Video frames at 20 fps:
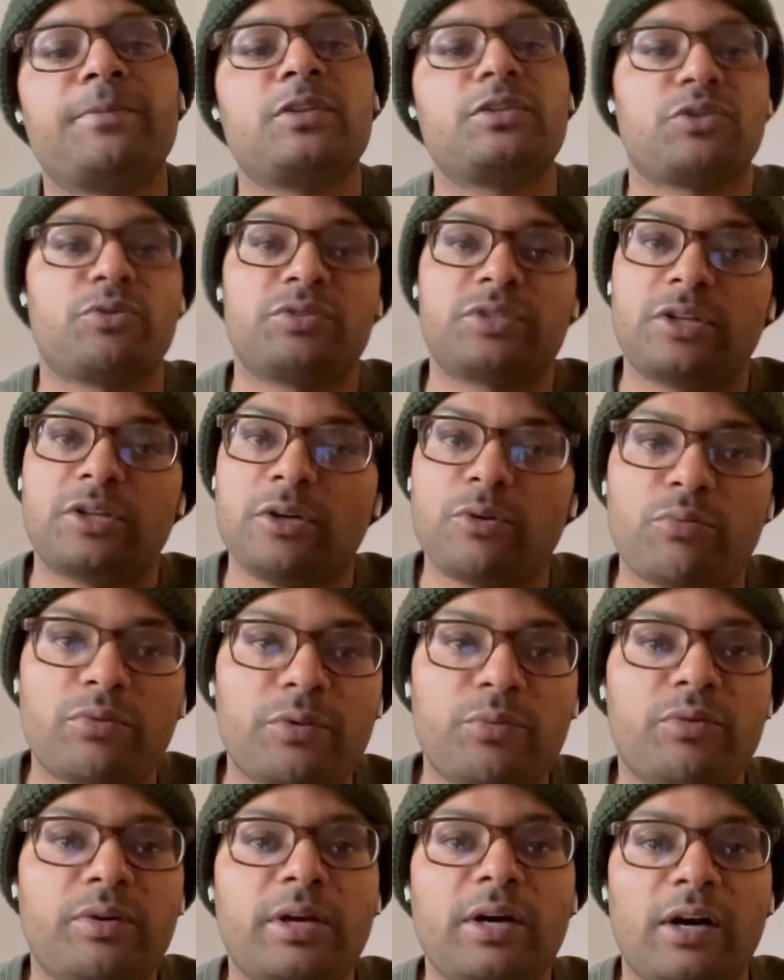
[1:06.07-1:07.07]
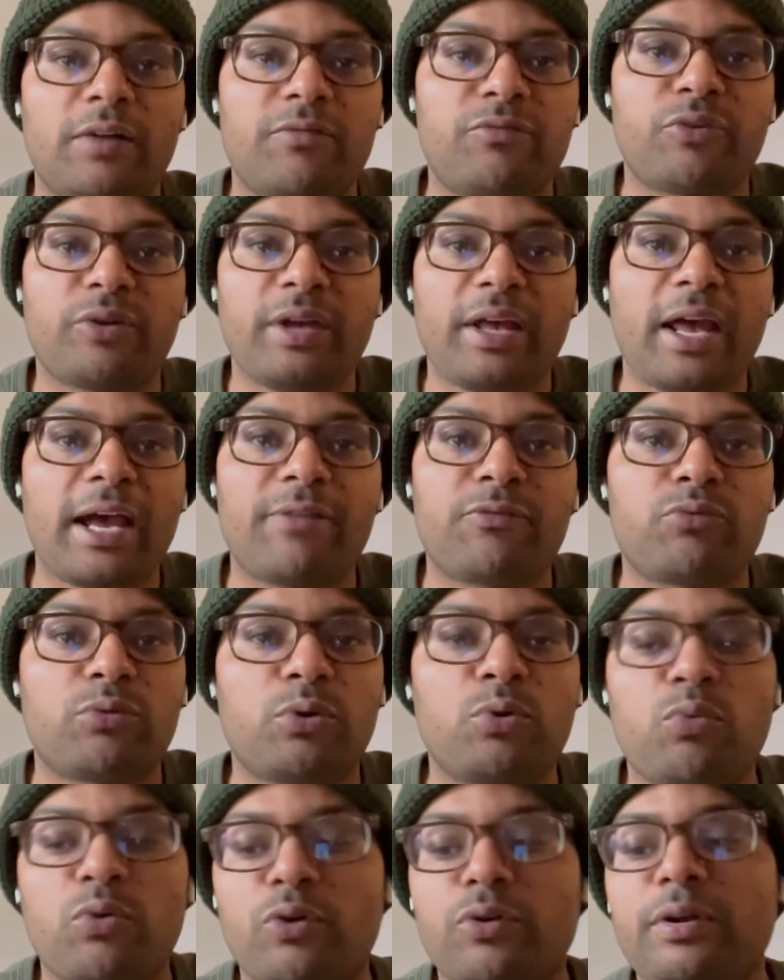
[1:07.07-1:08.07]
So it's good with recovery
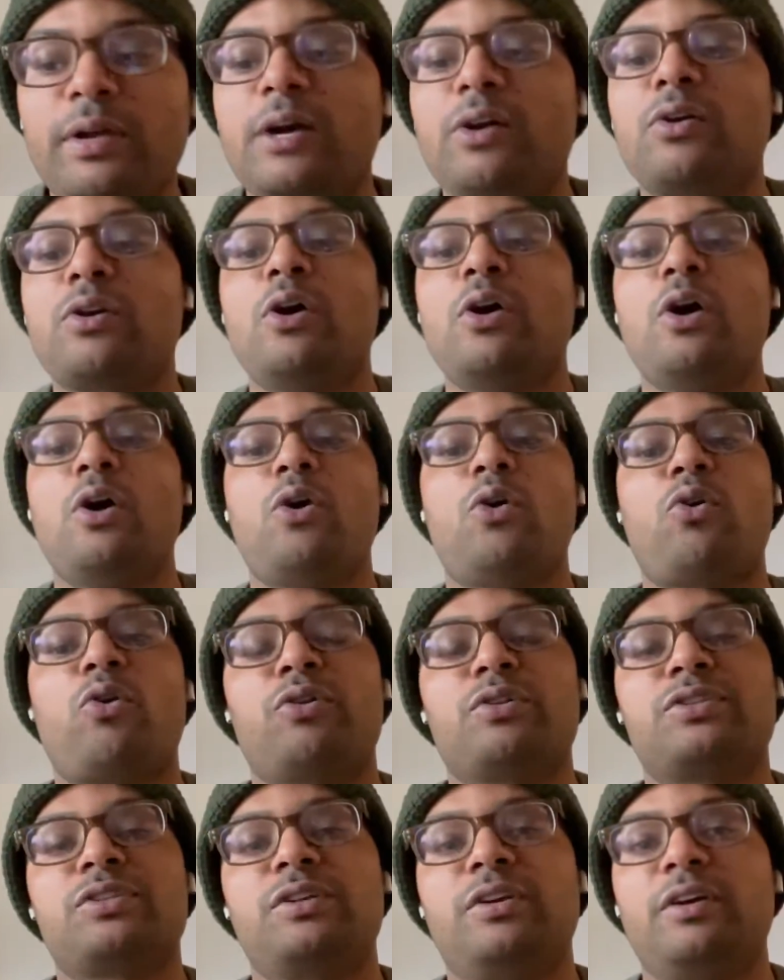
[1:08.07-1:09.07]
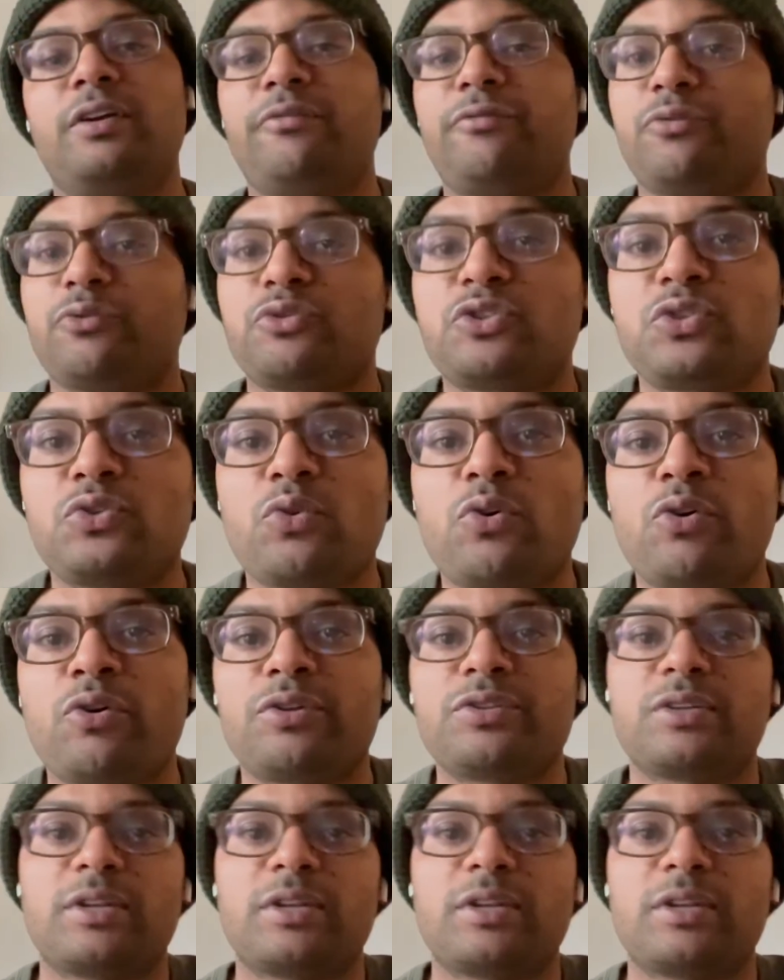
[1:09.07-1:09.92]
after a workout, or it's good if you're sore.